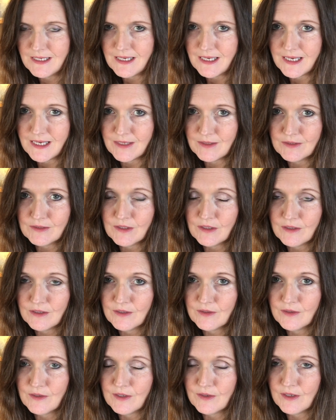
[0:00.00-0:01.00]
and
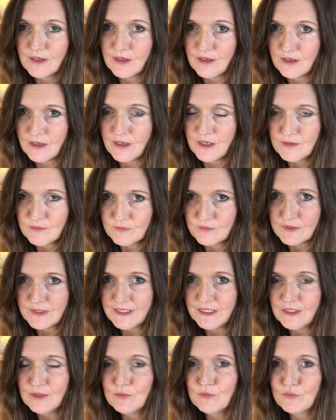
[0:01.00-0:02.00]

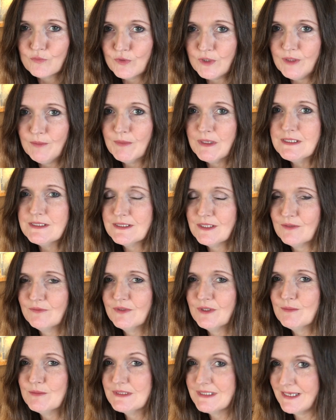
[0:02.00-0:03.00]
hopefully free myself
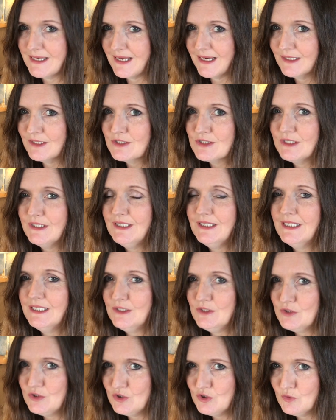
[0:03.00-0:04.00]
up to actually
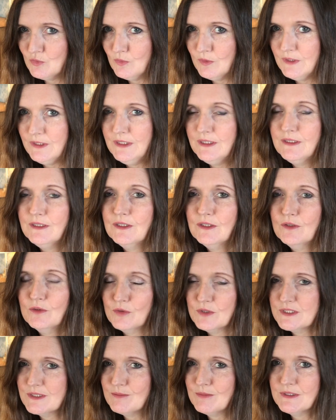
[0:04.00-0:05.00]
enjoy
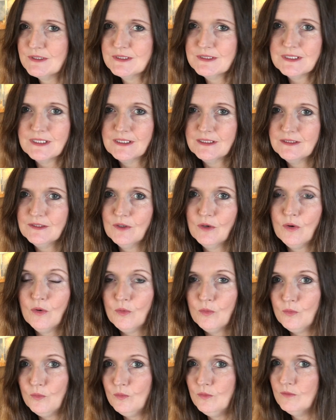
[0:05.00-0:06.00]
Christmas and the
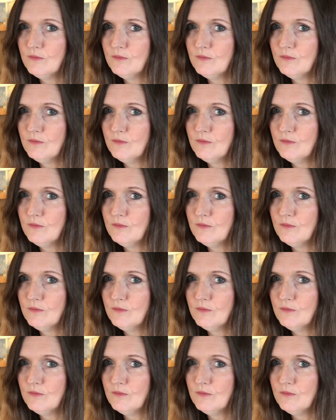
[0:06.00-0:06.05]
whole